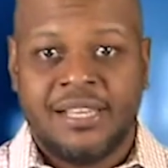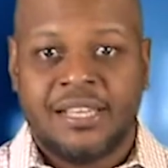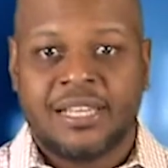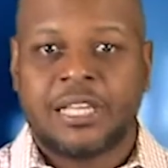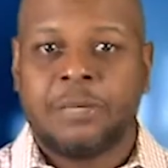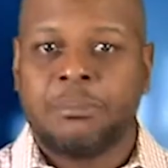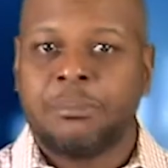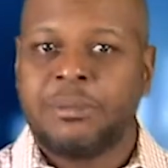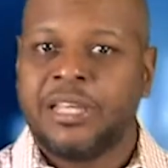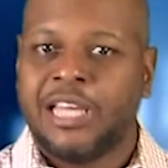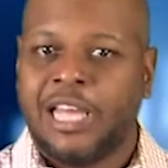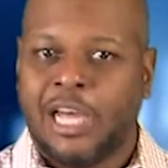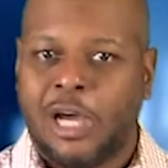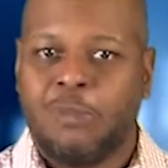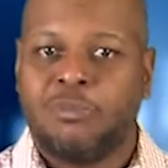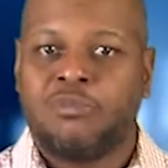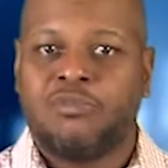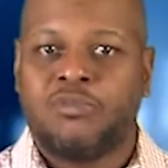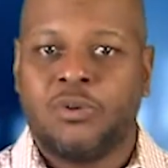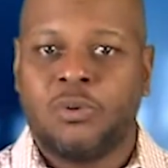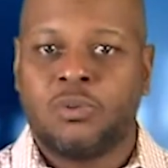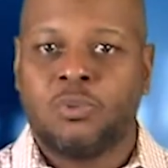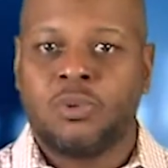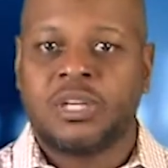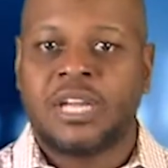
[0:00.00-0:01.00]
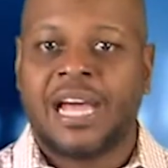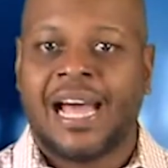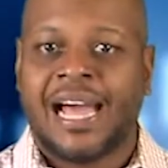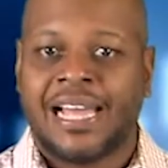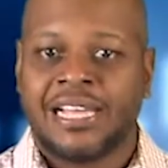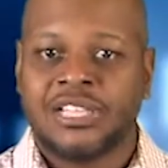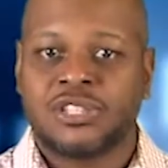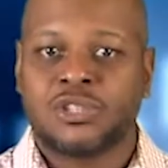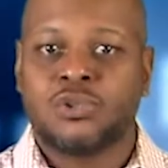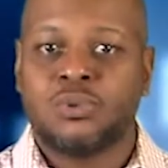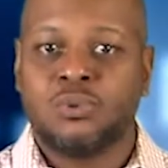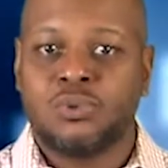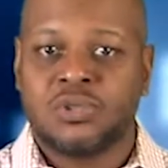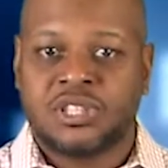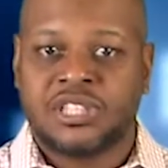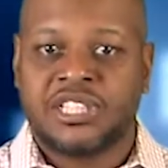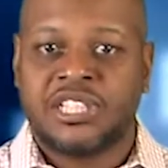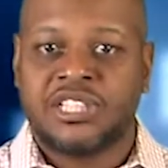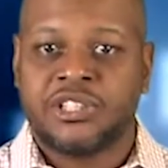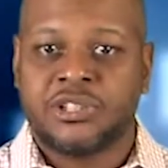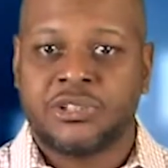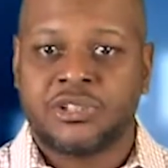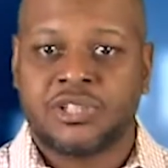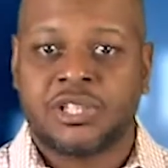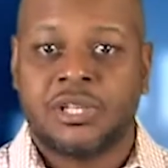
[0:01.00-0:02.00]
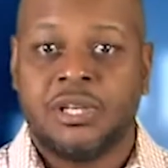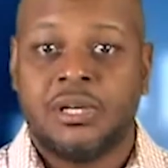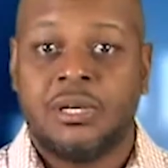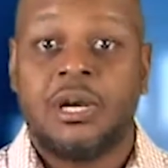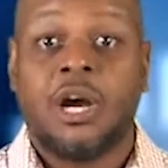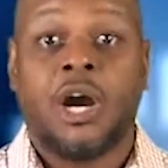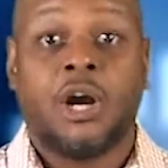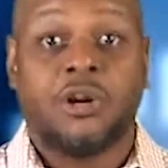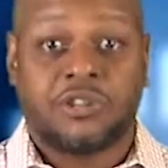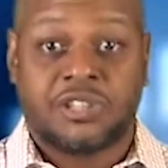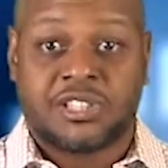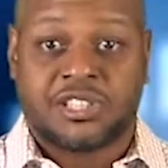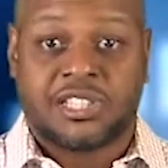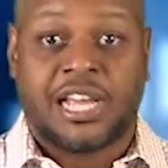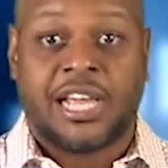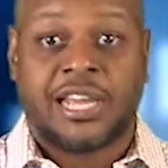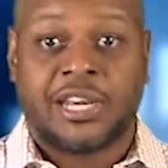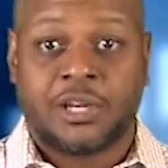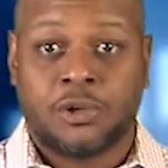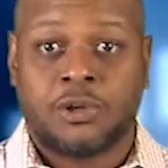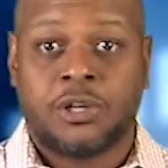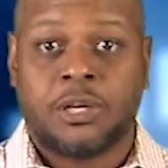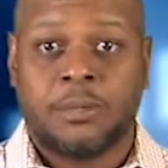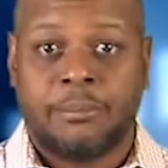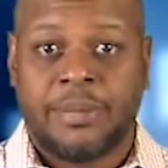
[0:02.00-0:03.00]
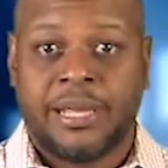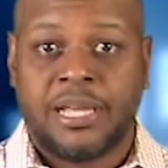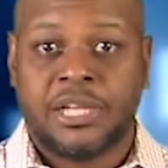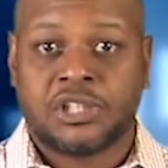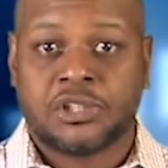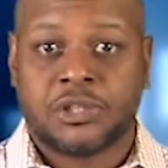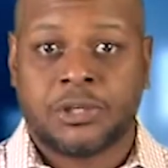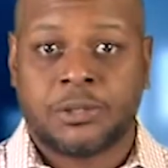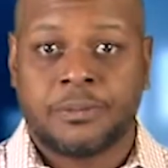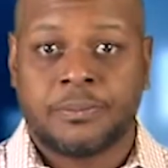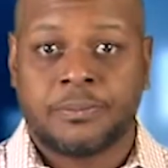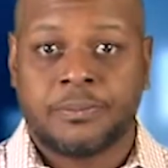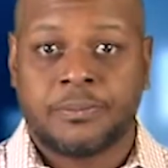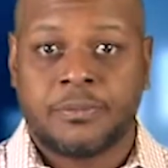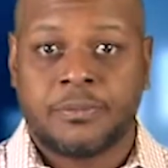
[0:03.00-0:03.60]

can be helpful when high school seniors are deciding on a major.